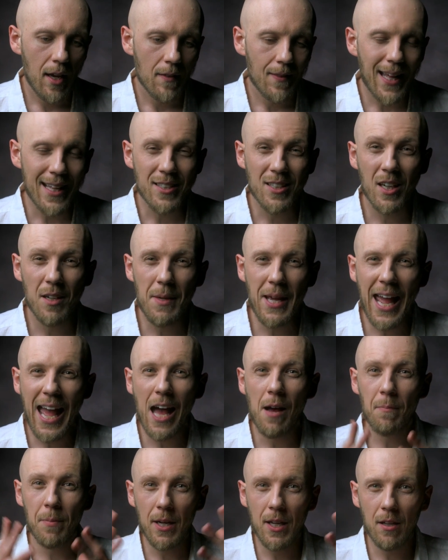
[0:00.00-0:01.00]
That's going to be
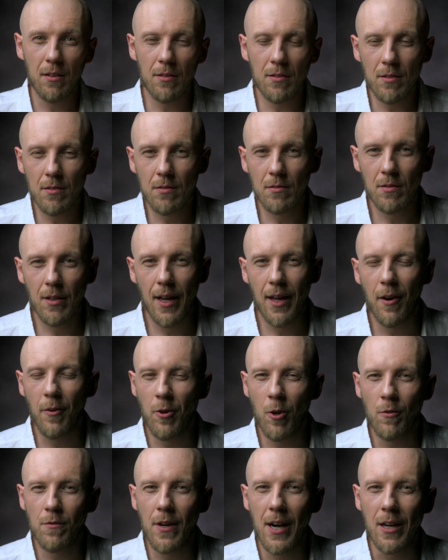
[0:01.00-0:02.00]
happening, I don't
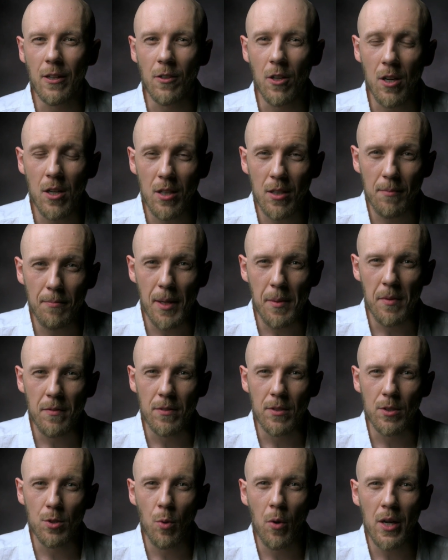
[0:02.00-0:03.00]
know for how long, maybe
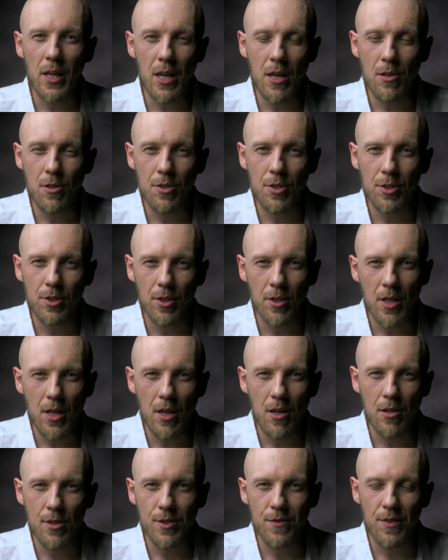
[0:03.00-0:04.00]
for 20 years, 30
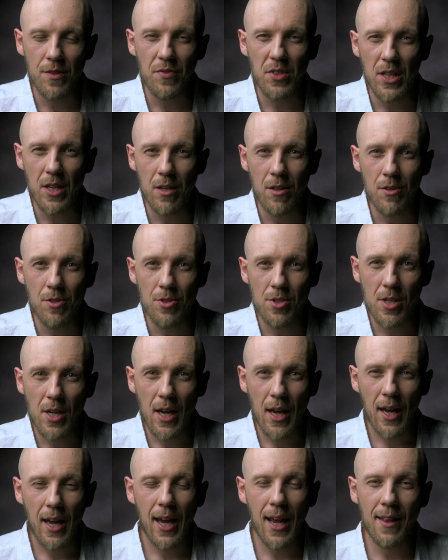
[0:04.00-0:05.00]
years, 50 years.
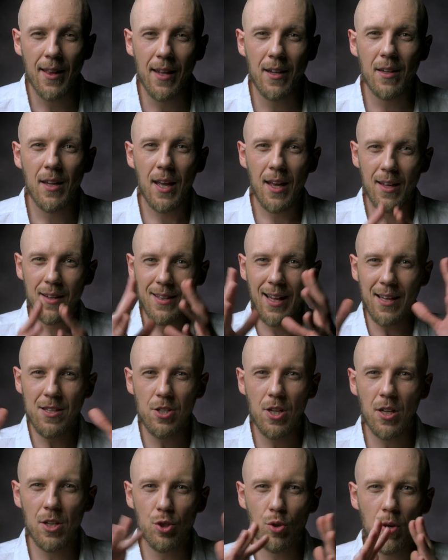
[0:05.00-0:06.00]
And then it's
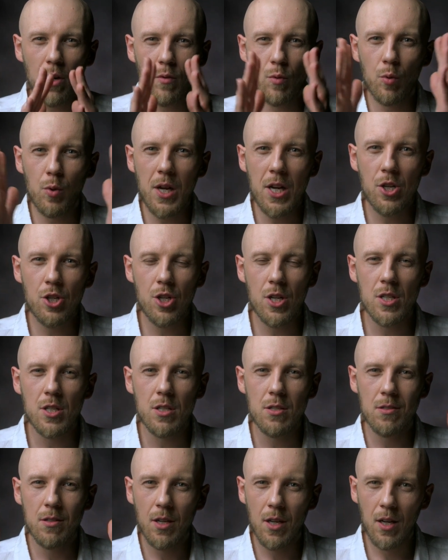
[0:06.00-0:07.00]
going to sort of reach
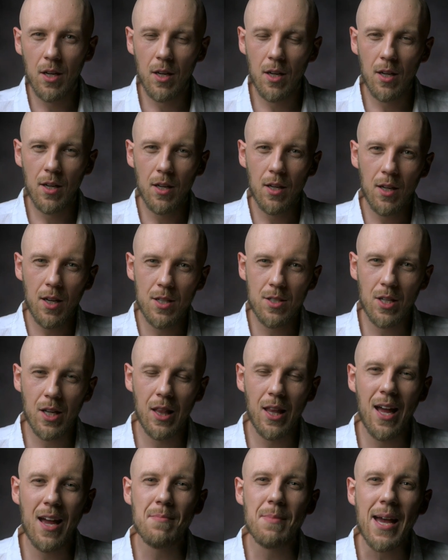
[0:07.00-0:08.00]
its
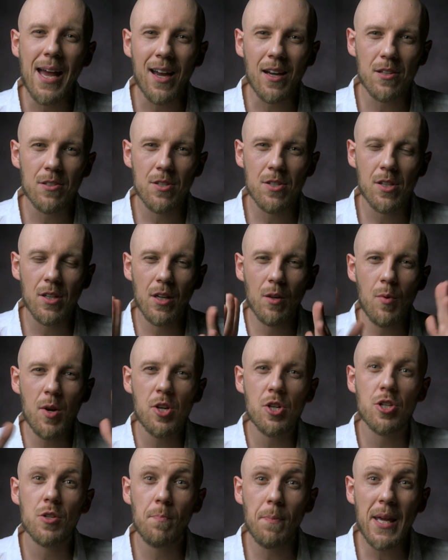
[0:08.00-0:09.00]
climax. It's going to
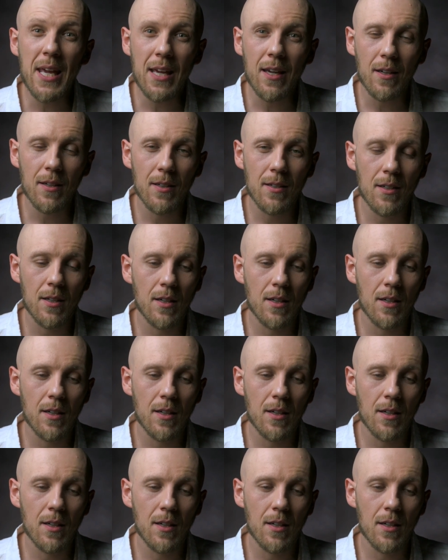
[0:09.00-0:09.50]
reach its peak.